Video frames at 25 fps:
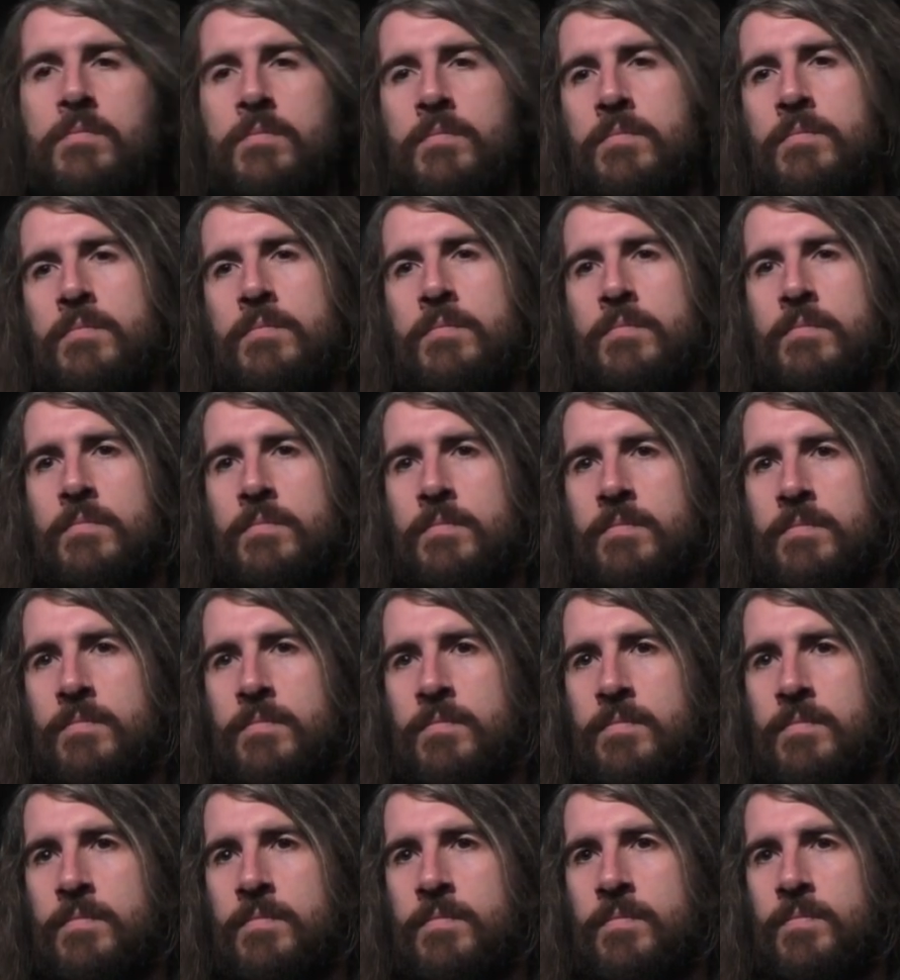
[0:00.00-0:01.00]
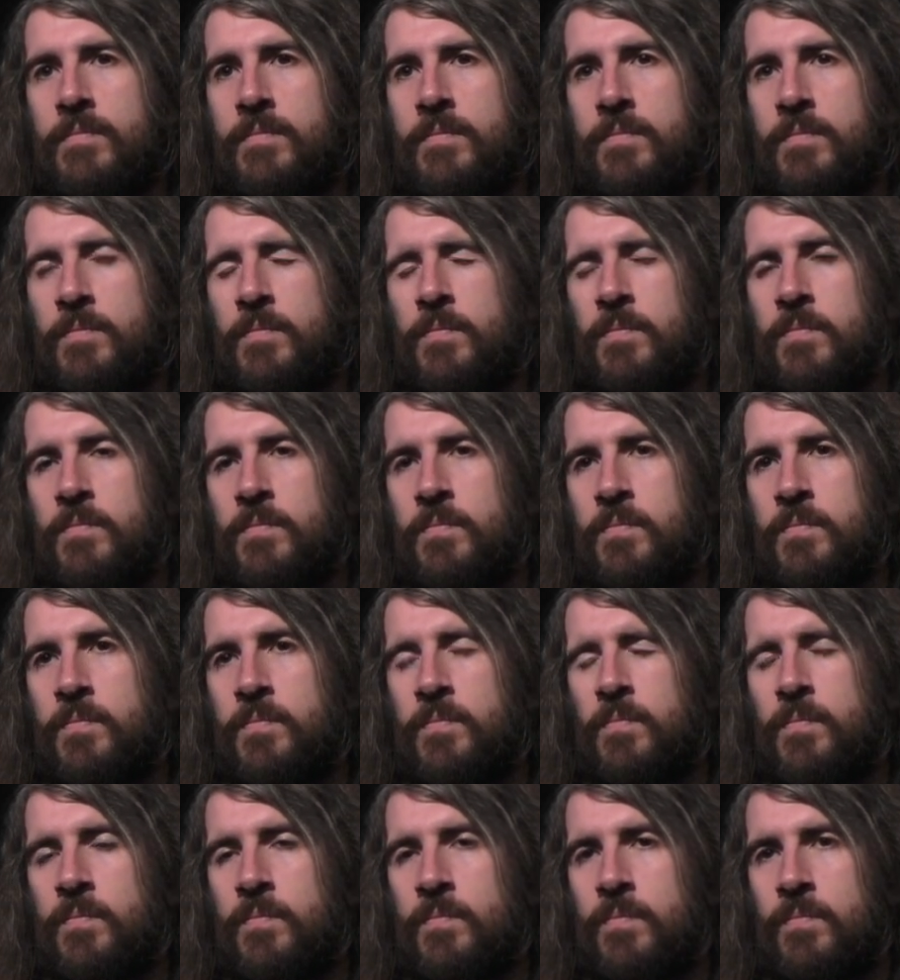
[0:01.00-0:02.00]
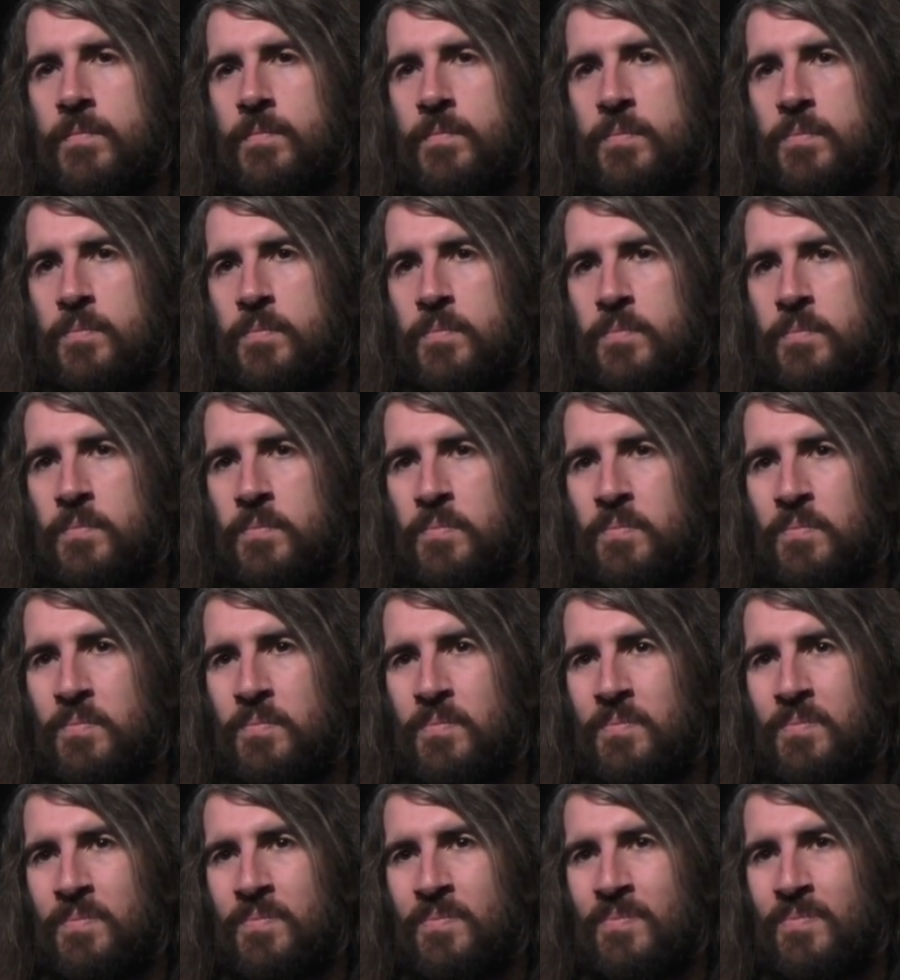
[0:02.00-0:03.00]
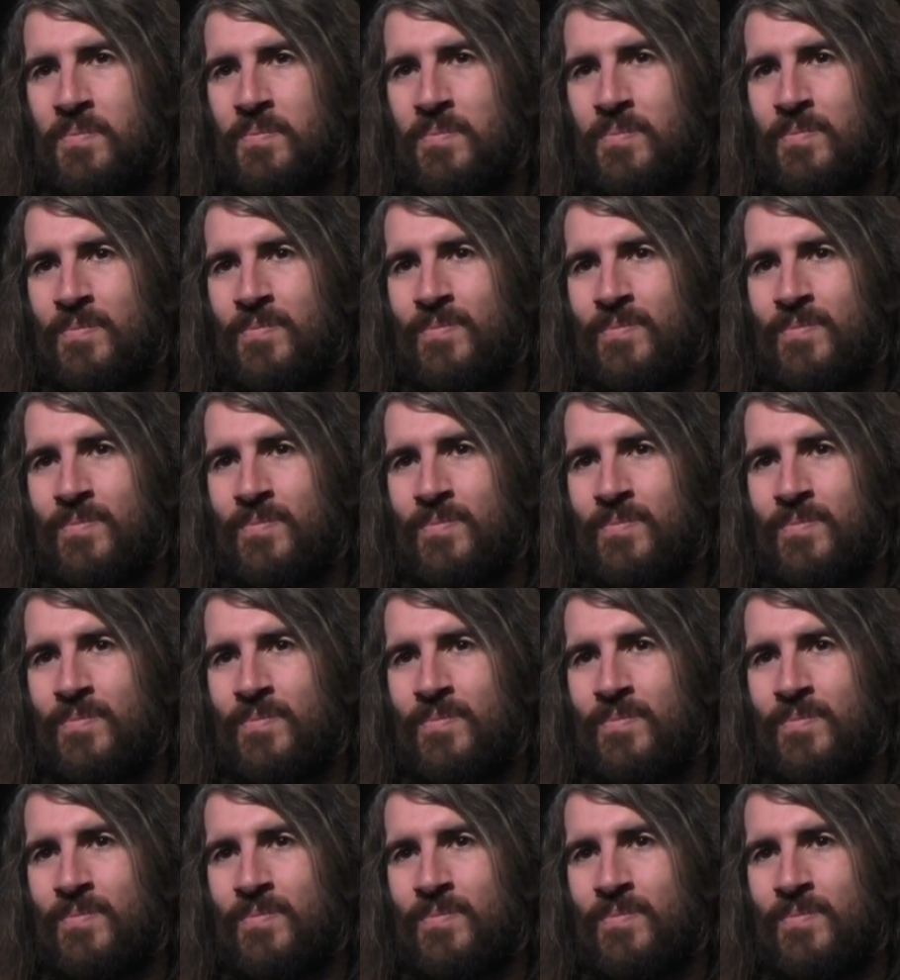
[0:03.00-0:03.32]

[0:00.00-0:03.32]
(not speaking)